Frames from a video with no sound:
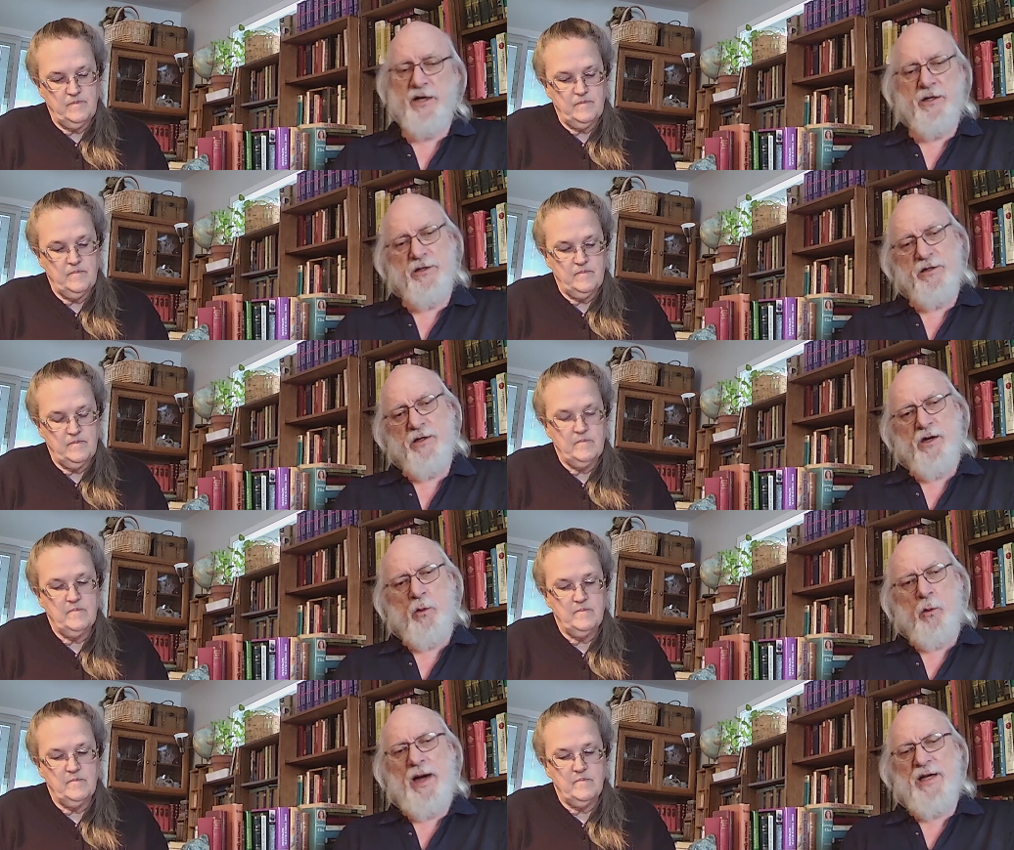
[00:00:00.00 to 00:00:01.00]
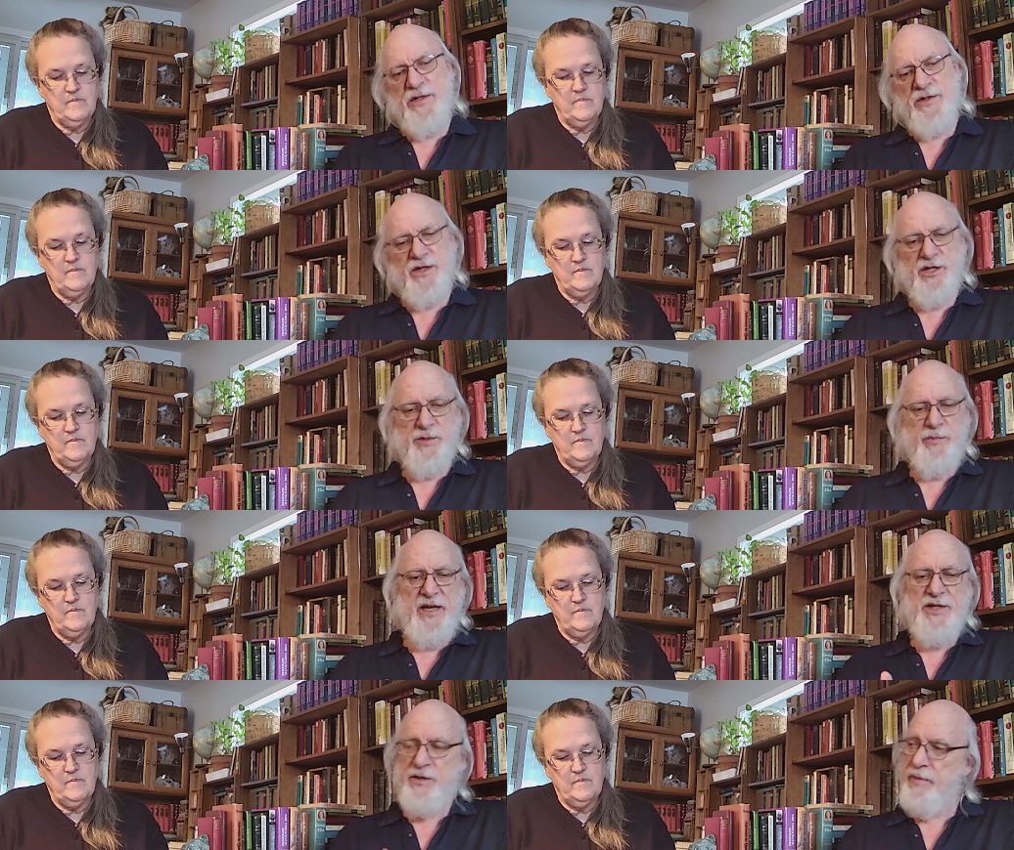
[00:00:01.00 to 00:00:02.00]
Speaker 1: that why is this
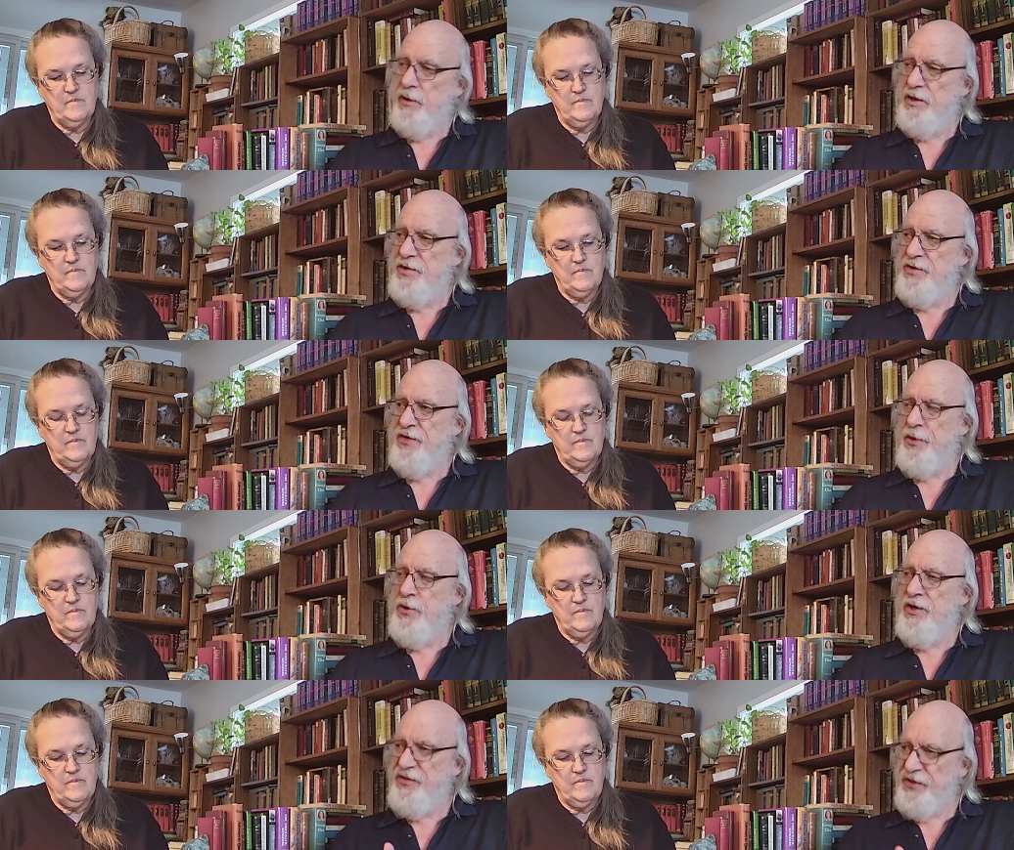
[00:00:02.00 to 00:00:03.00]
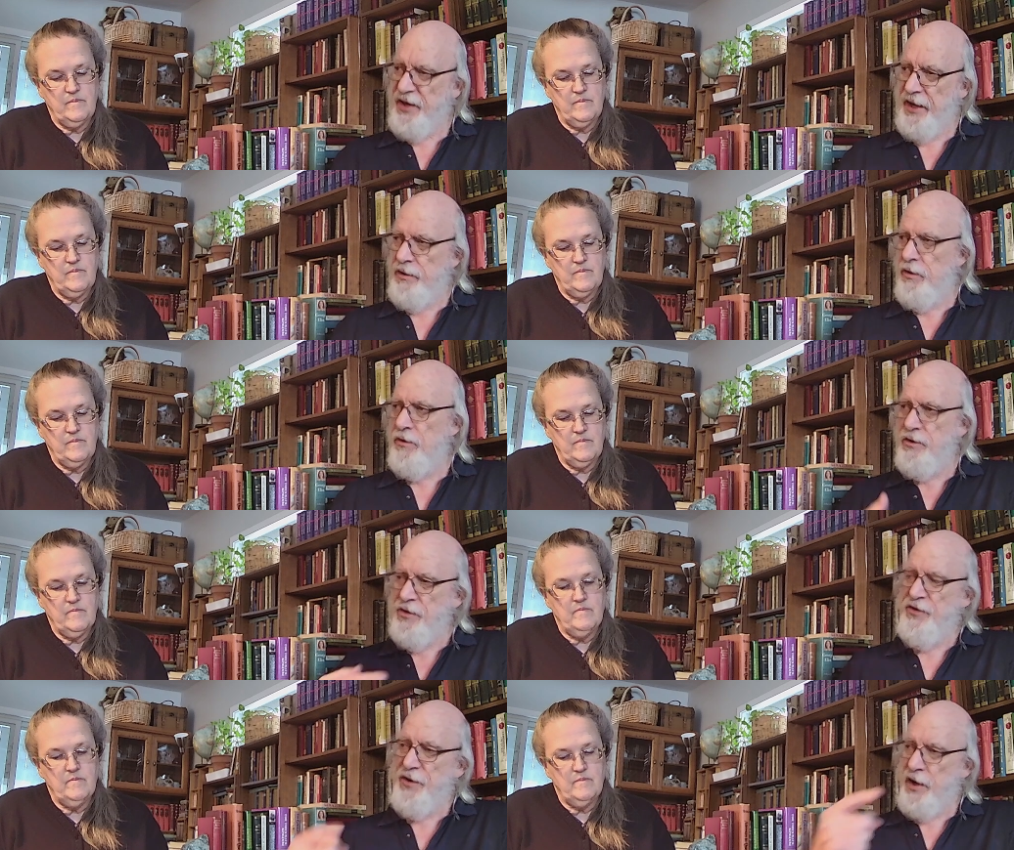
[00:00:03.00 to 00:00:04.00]
piece about a thirties scandal
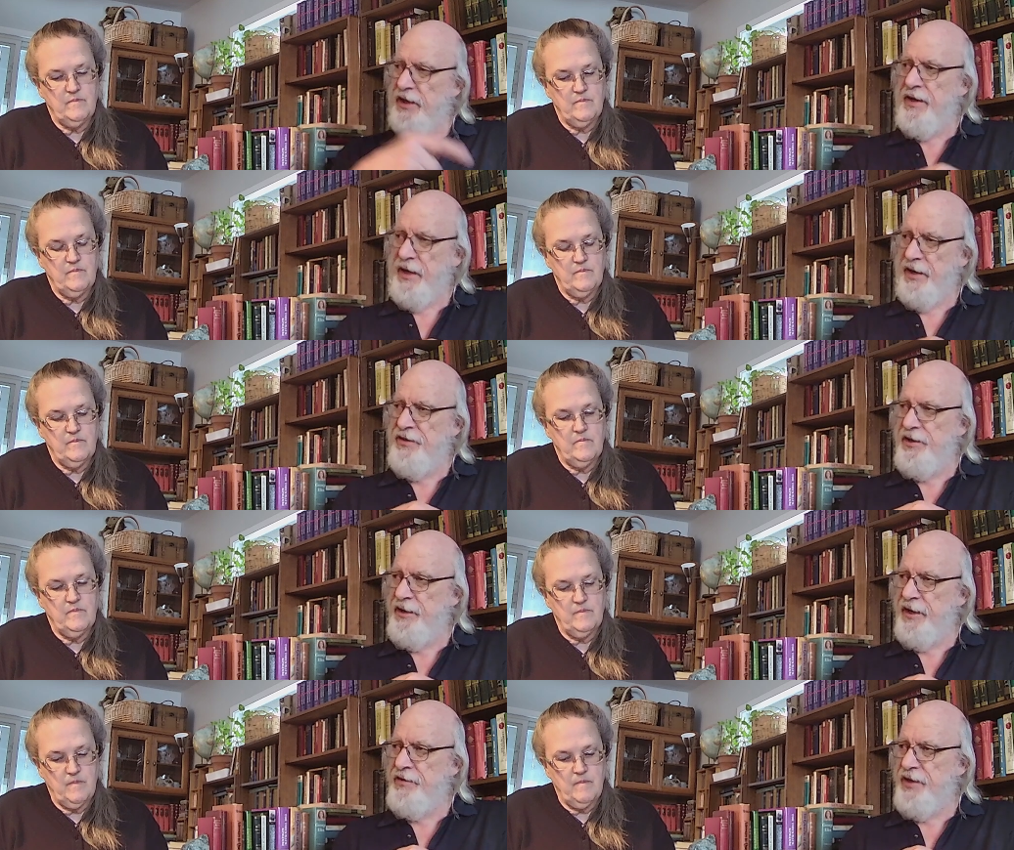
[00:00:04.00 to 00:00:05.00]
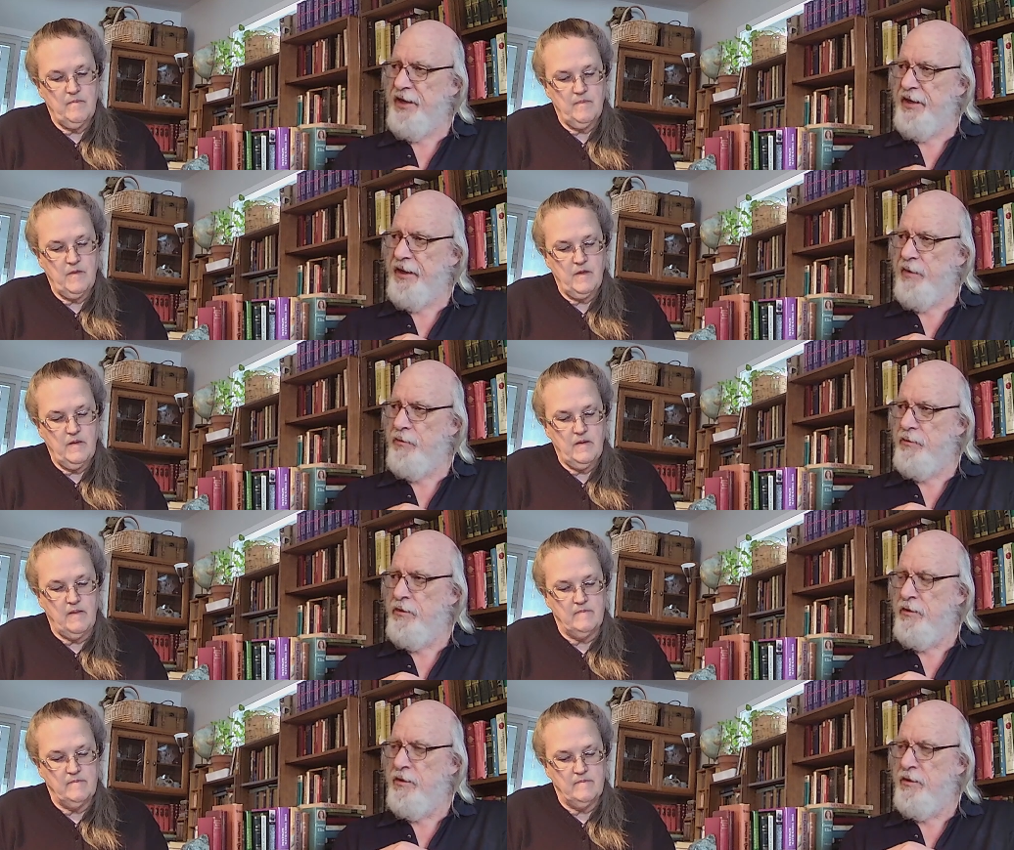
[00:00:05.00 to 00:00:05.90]
stuck in nineteen nineteen now? Yeah.